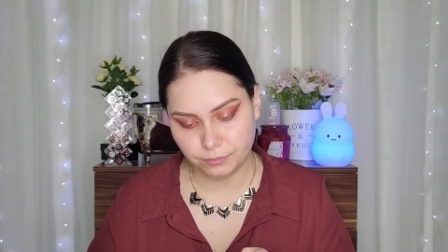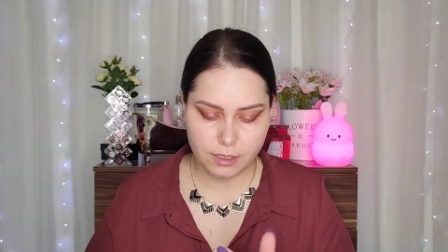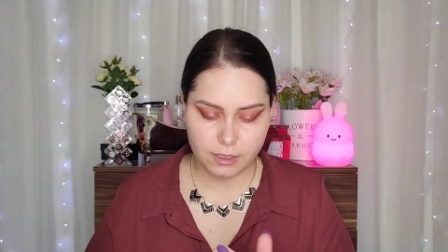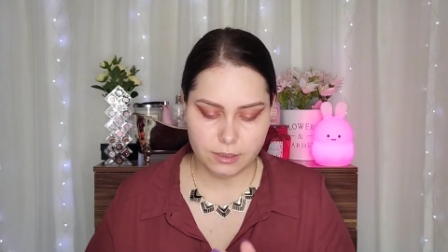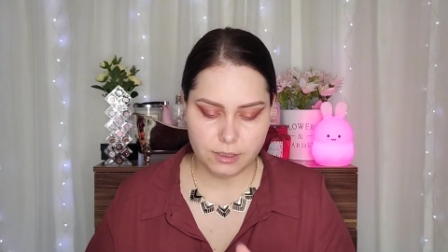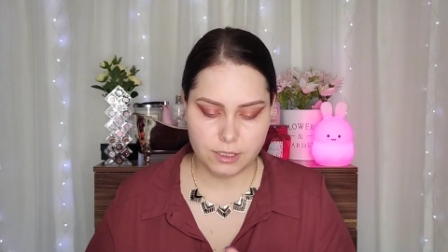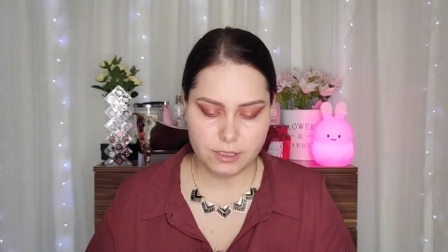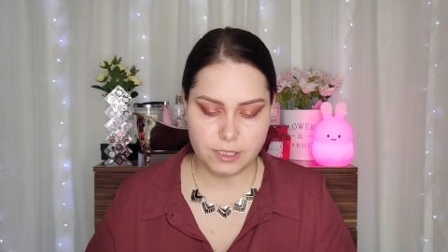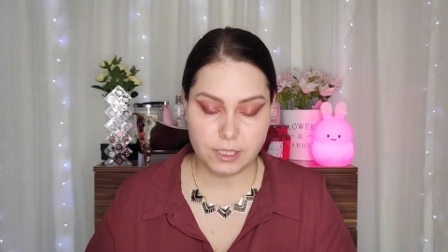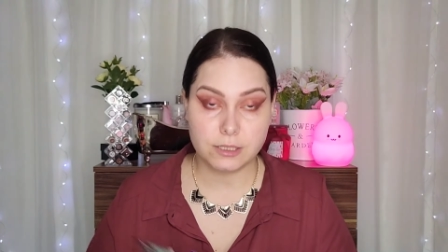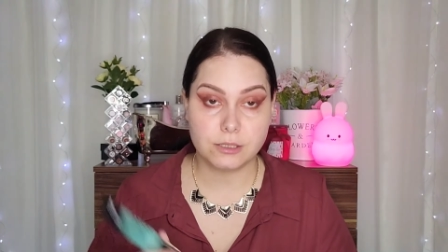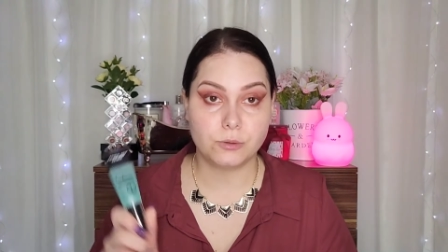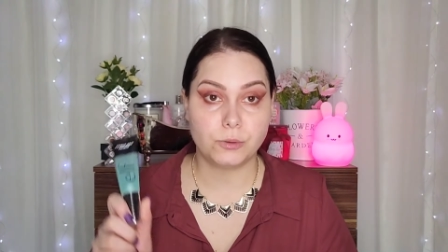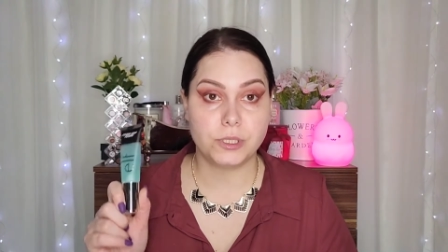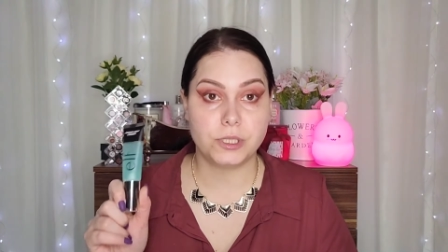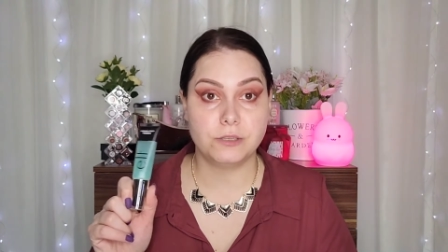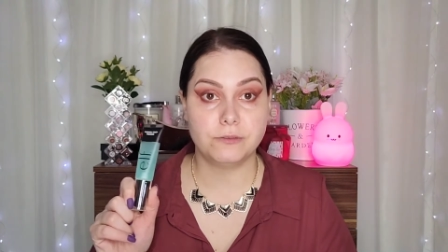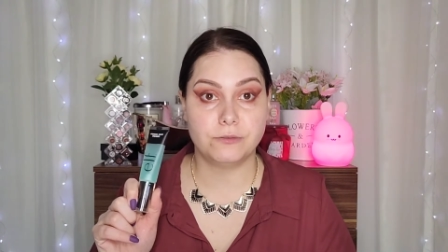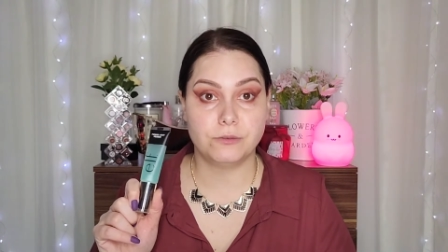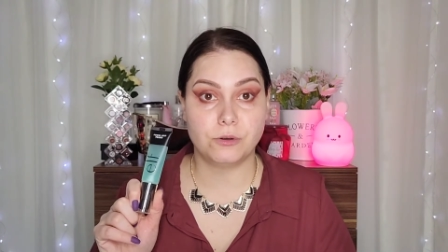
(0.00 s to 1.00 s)
This has
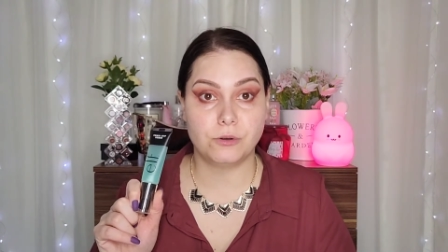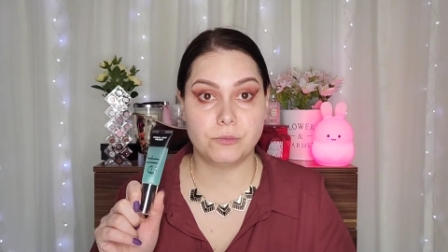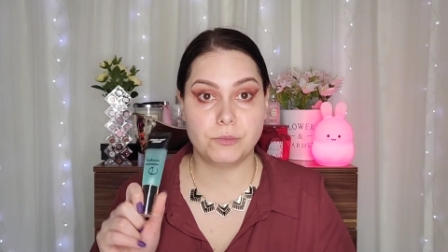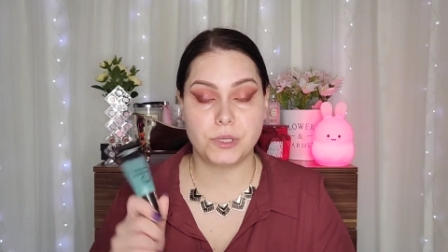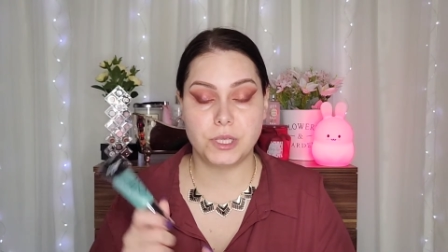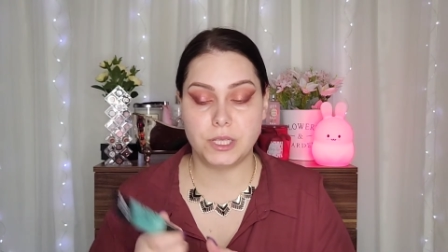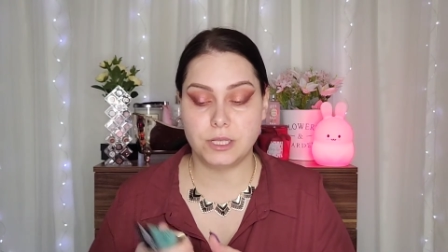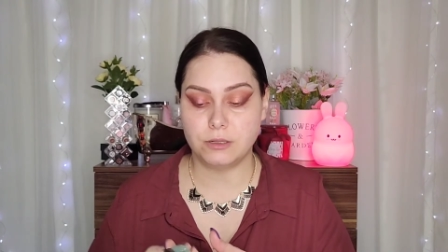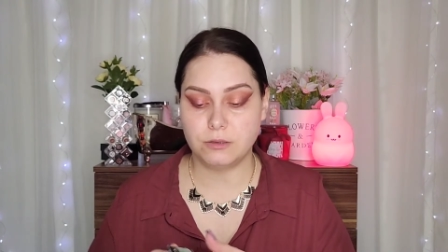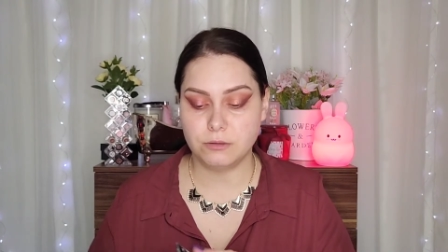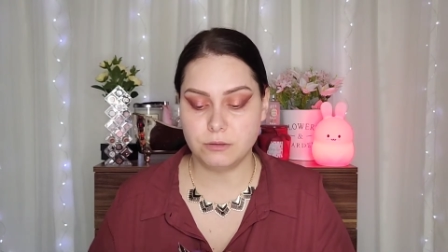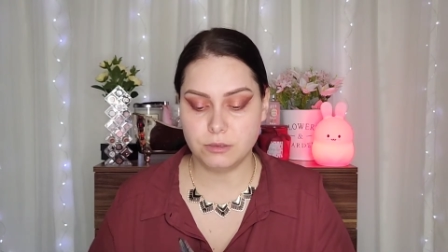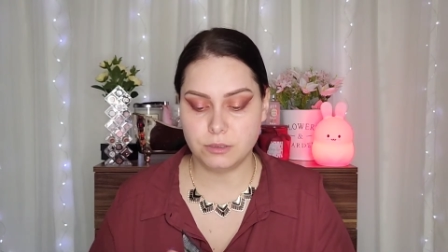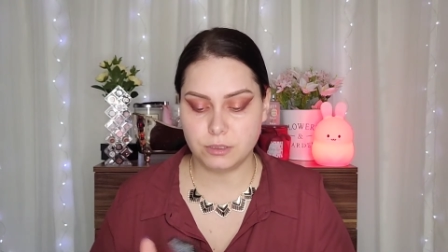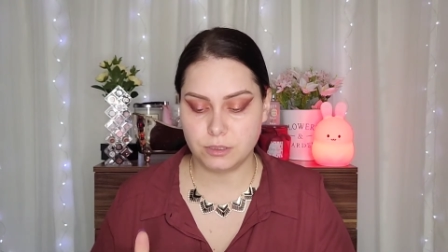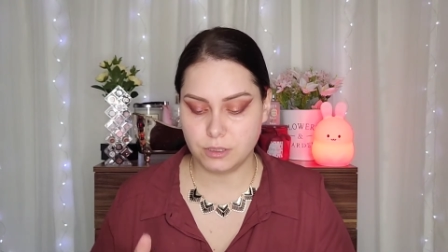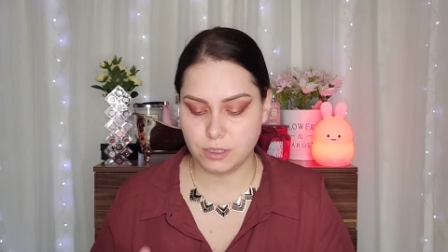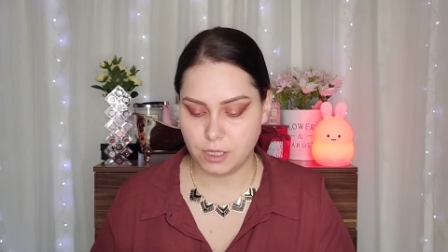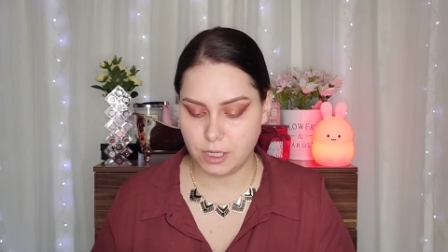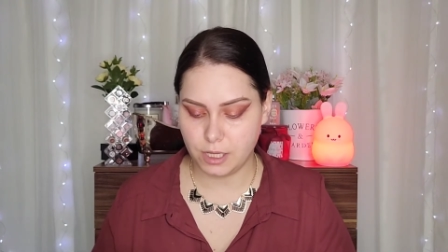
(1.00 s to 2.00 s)
24
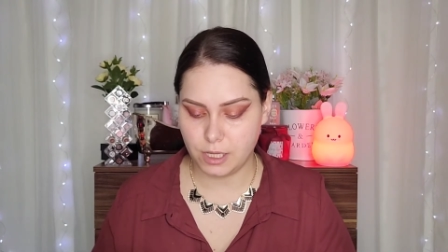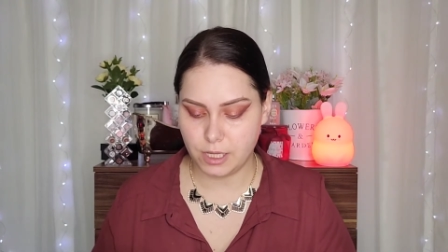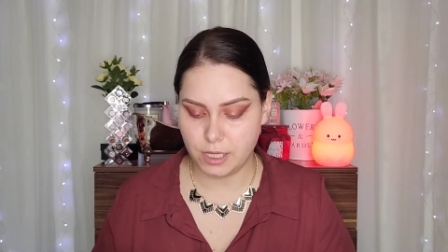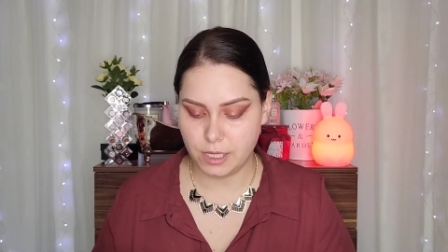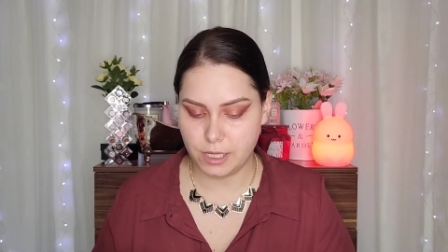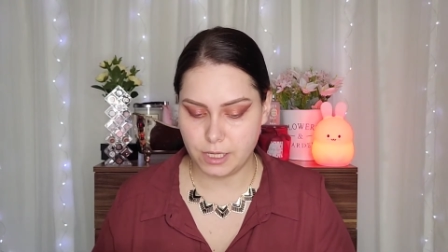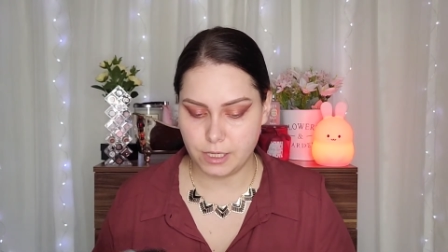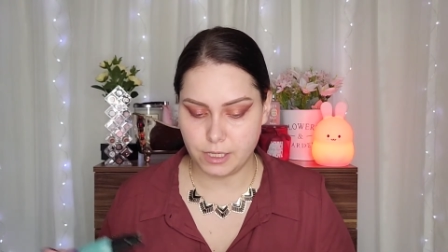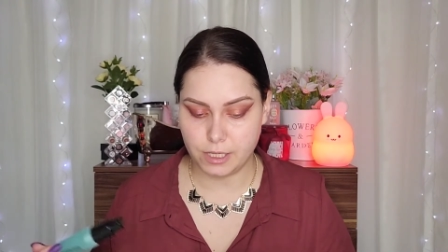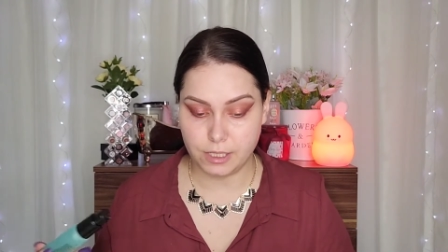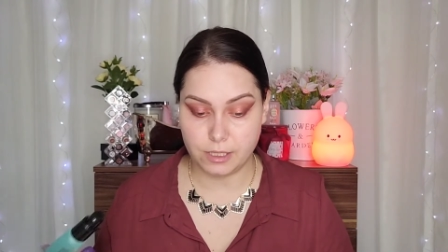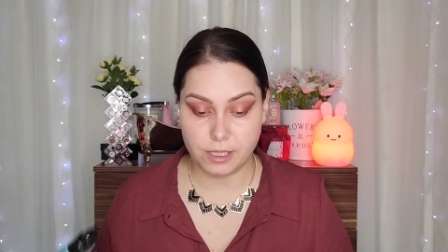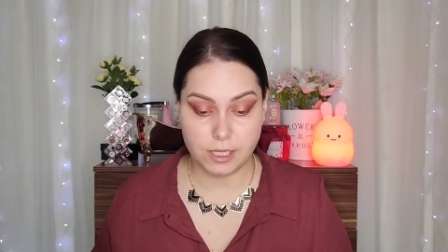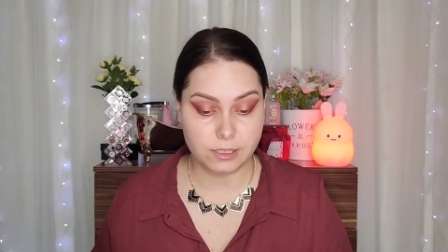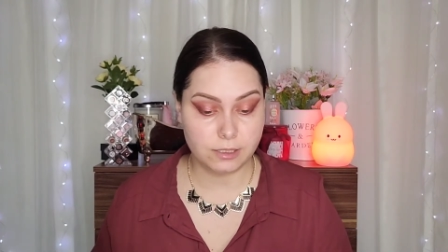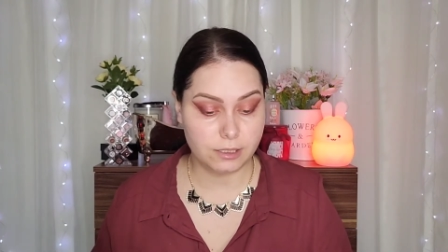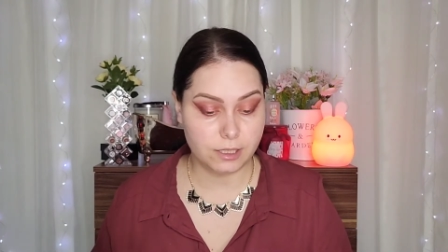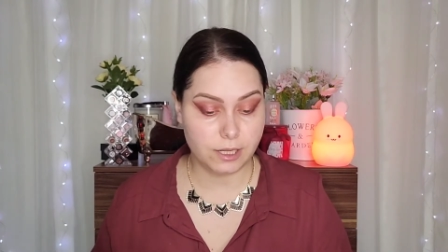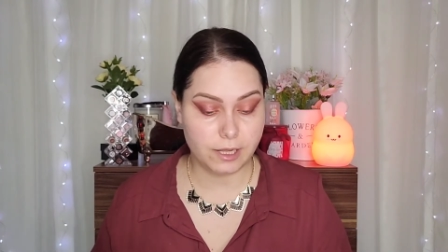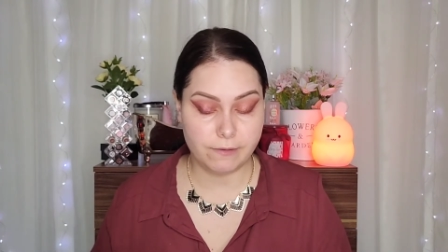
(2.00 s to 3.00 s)
mils and it
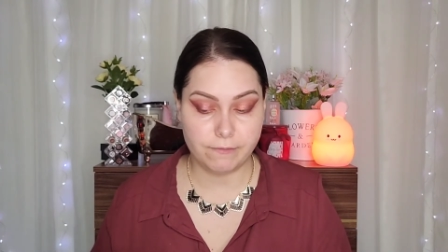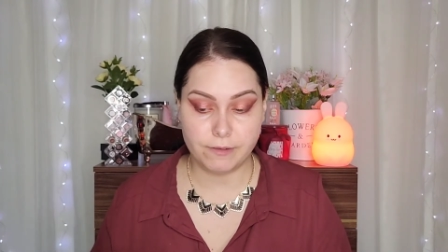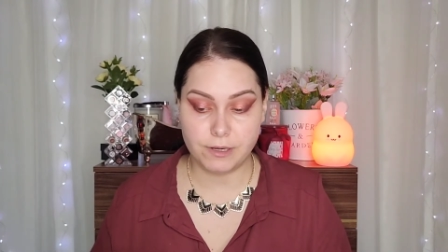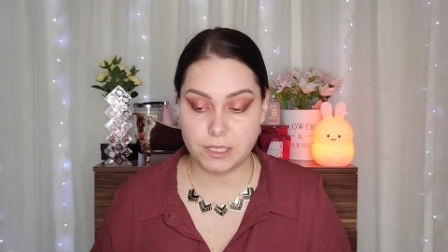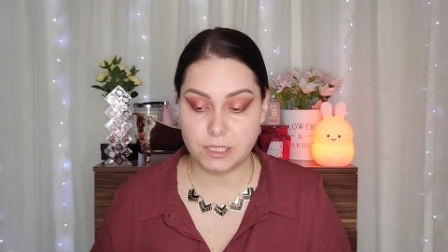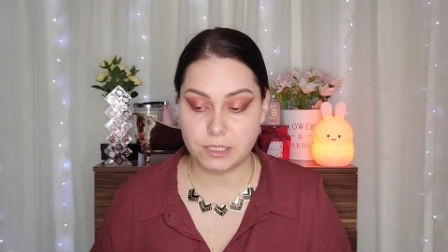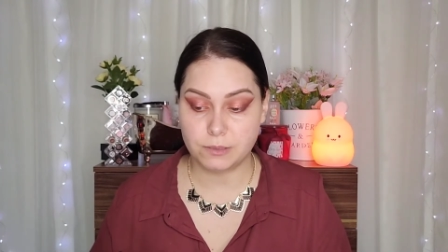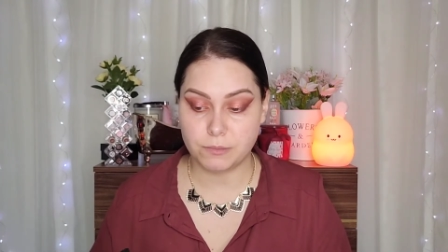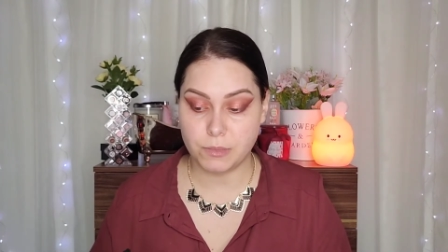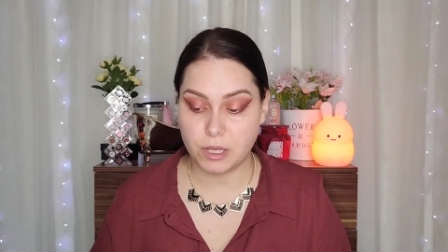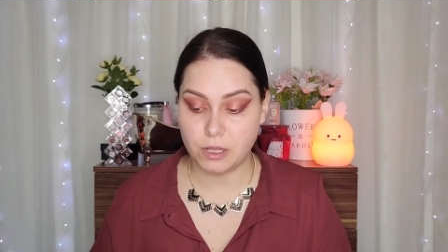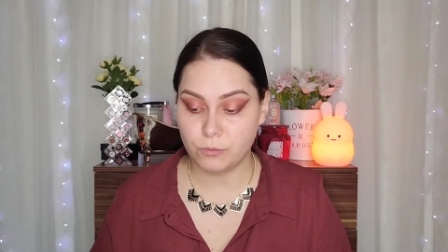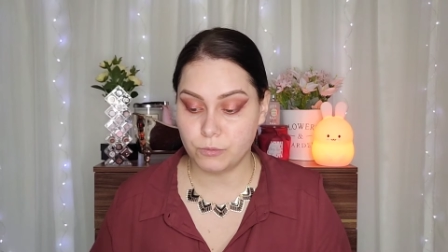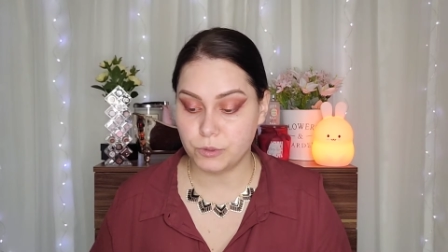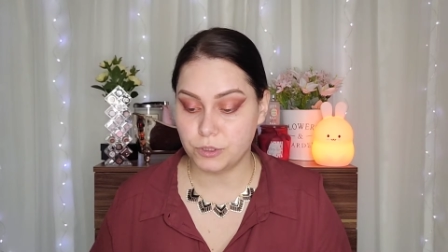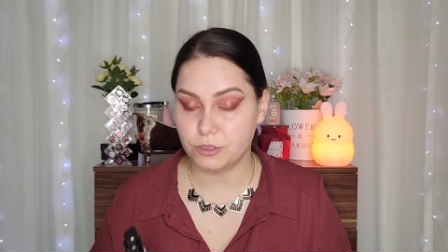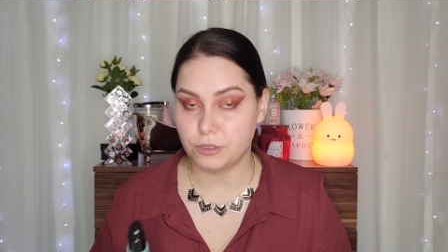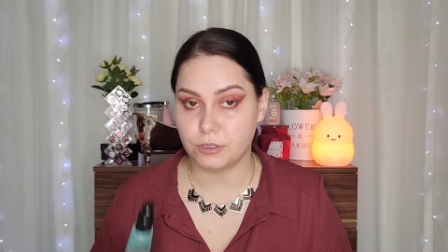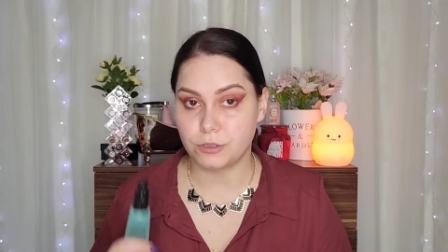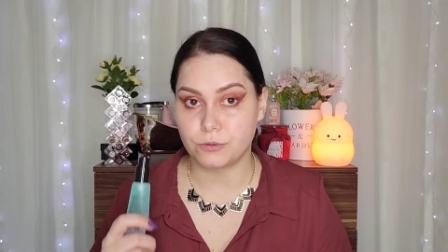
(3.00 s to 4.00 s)
doesn't have any smell,
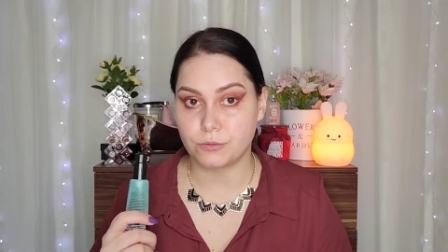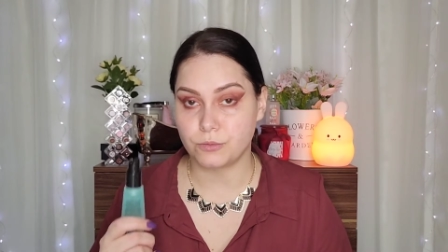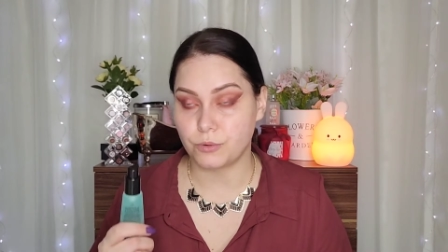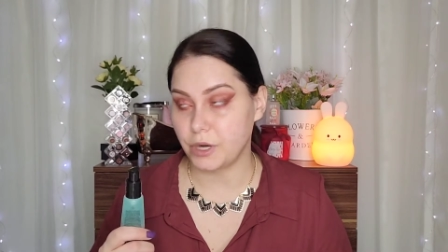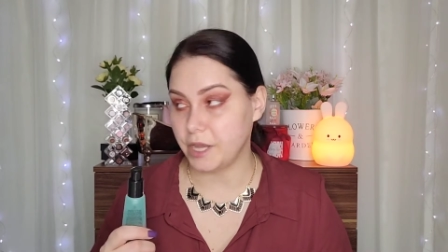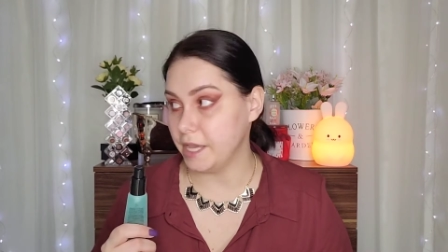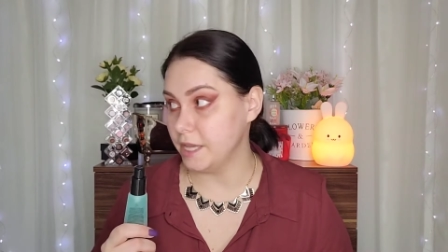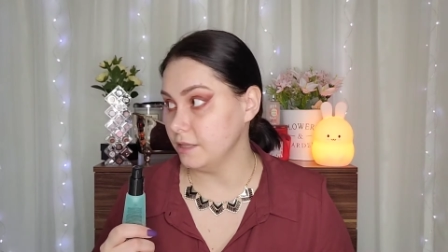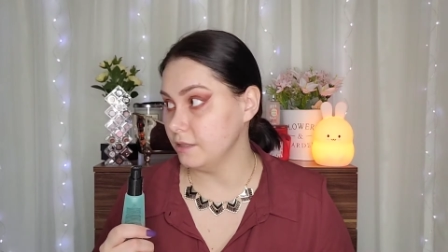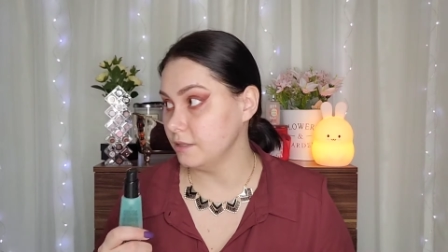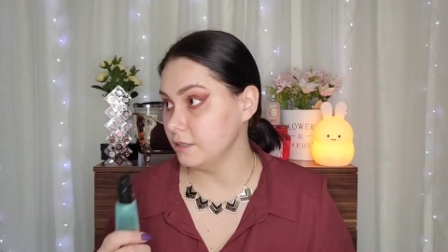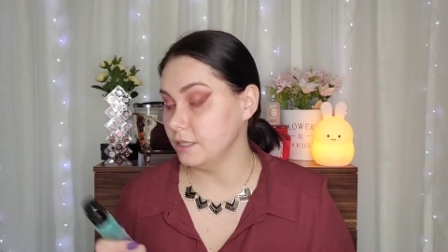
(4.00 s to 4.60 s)
which is great.